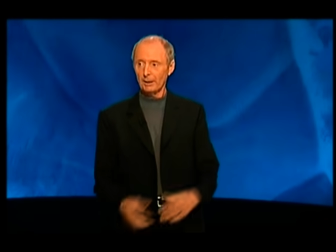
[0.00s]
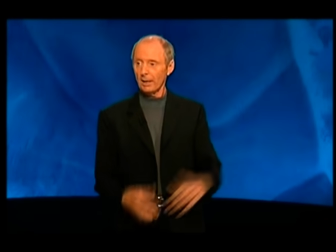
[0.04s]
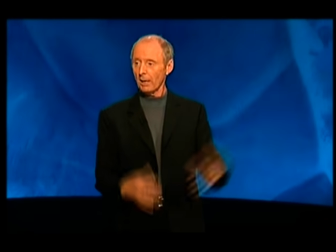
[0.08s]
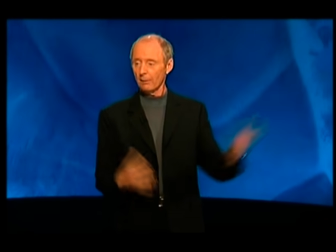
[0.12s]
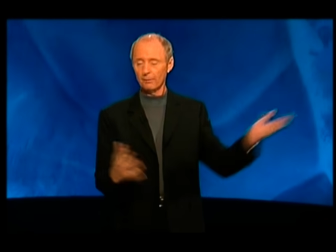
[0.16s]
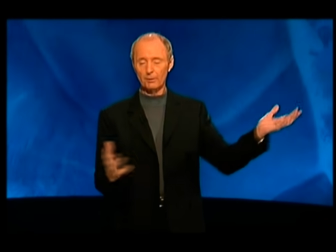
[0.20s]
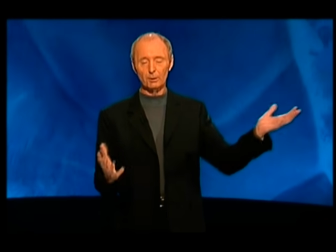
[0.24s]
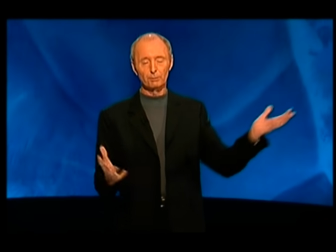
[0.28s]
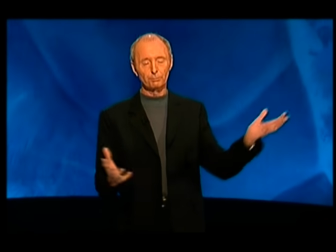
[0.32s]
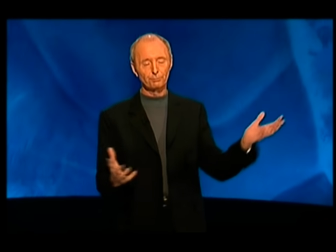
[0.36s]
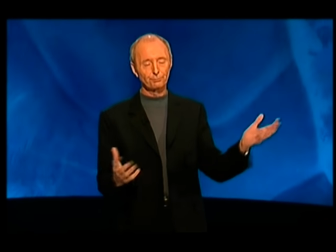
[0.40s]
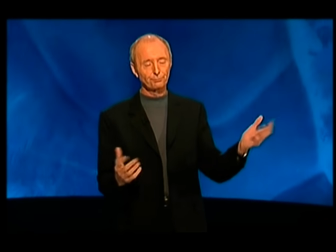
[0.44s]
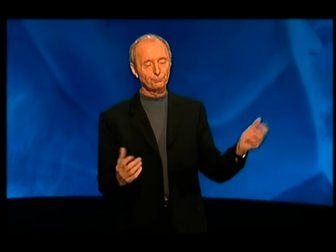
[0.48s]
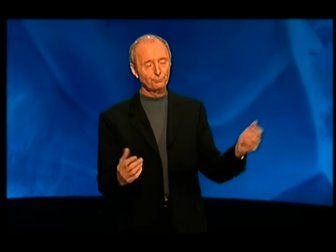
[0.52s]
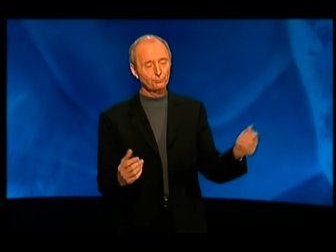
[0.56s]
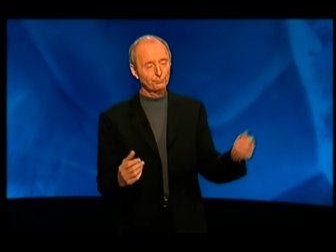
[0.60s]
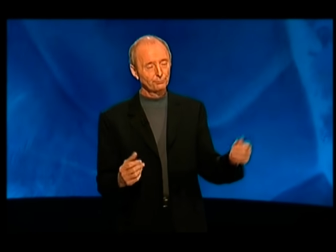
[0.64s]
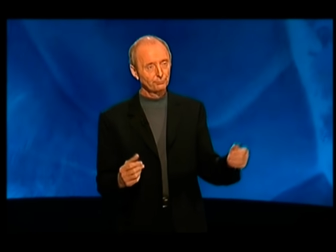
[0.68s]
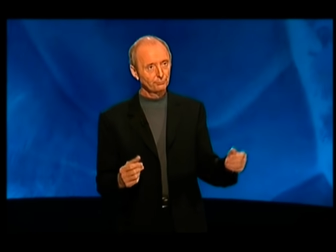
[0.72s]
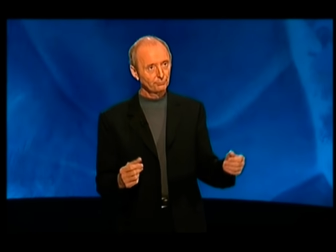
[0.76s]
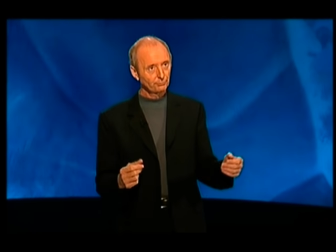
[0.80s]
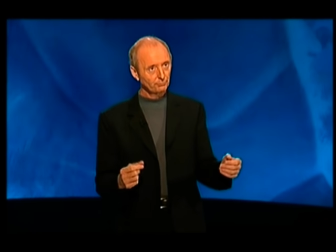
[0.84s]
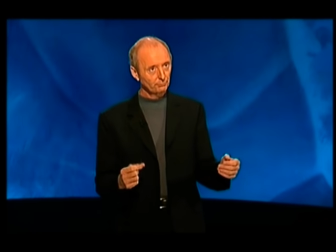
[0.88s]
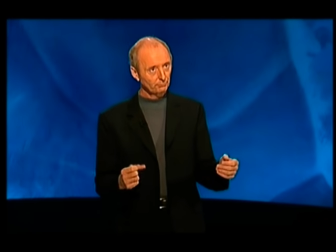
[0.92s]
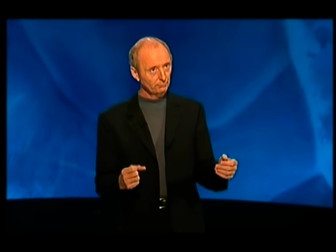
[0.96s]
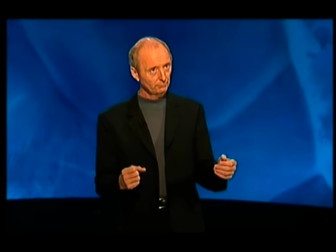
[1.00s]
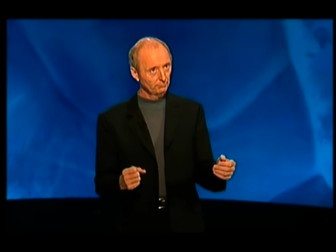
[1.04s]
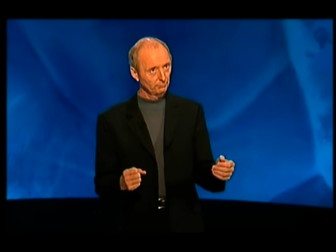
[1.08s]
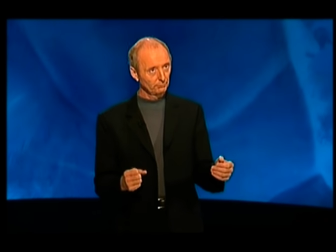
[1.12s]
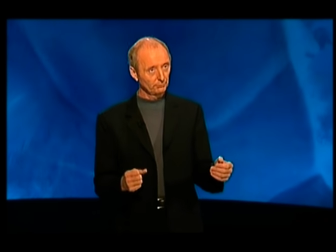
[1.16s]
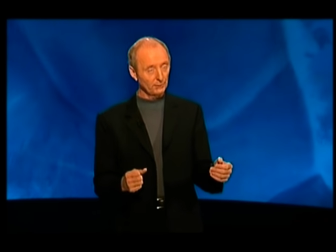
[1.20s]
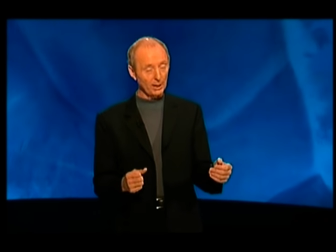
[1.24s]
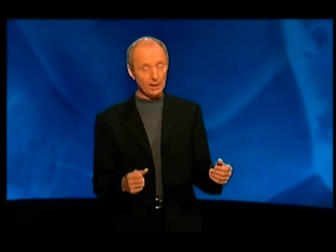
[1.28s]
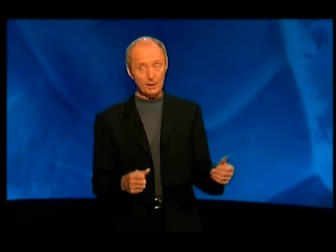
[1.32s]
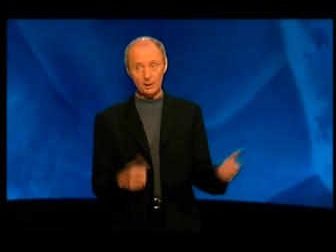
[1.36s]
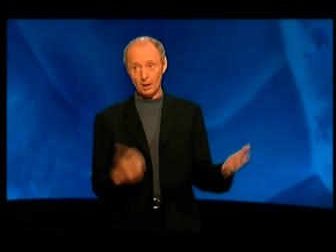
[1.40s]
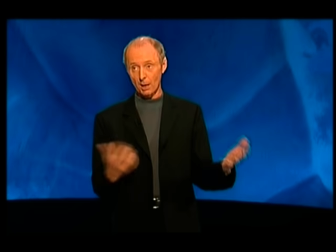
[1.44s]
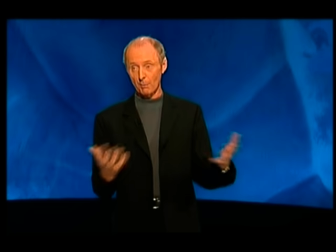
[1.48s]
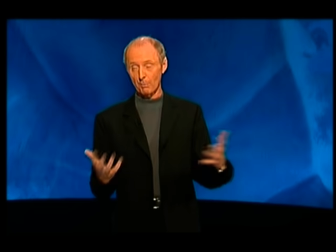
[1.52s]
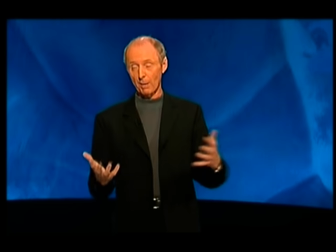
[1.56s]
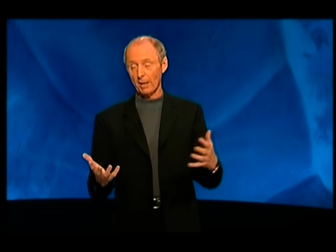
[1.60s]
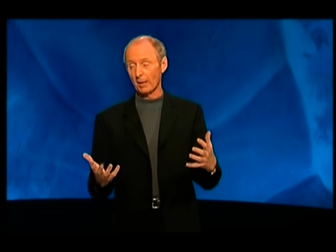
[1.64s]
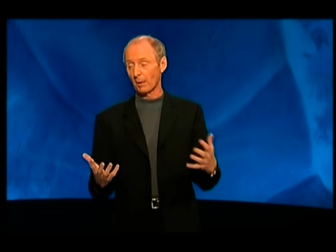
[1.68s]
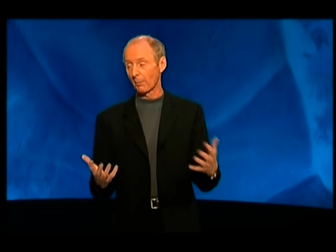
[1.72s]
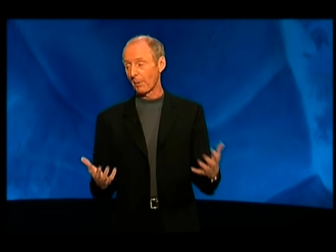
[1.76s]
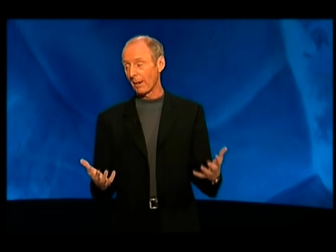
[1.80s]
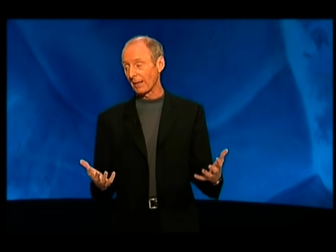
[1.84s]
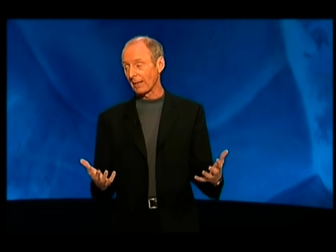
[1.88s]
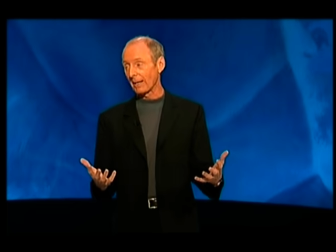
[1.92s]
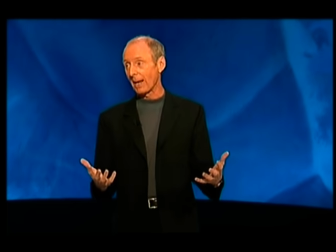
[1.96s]
I left. And I come
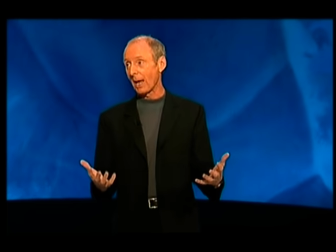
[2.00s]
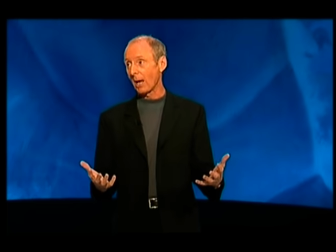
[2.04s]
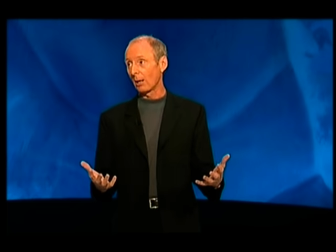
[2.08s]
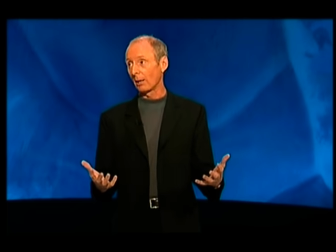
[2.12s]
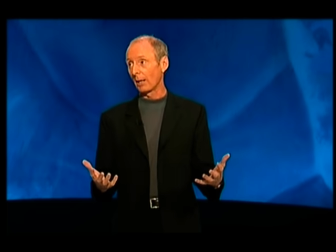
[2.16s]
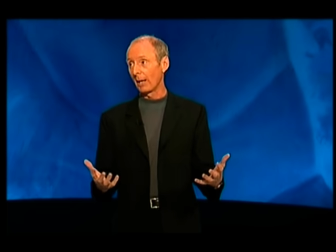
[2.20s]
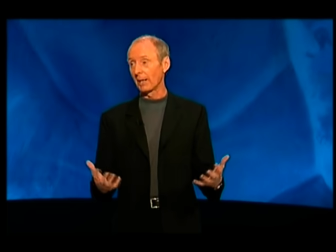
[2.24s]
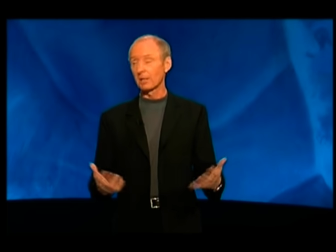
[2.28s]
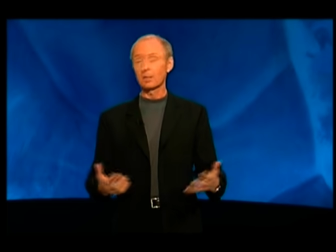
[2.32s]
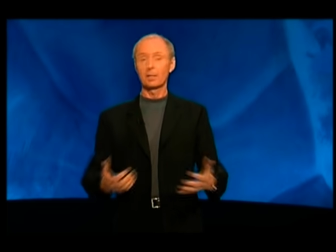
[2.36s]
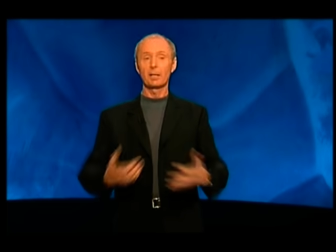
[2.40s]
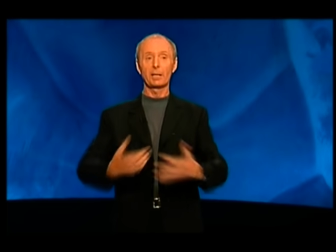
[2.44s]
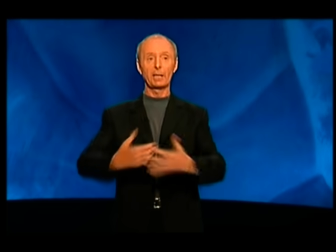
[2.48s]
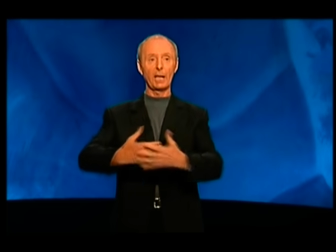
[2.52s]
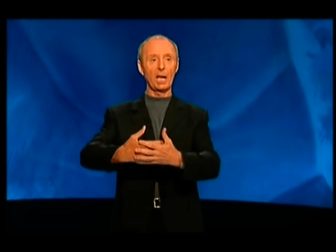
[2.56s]
back about an hour later,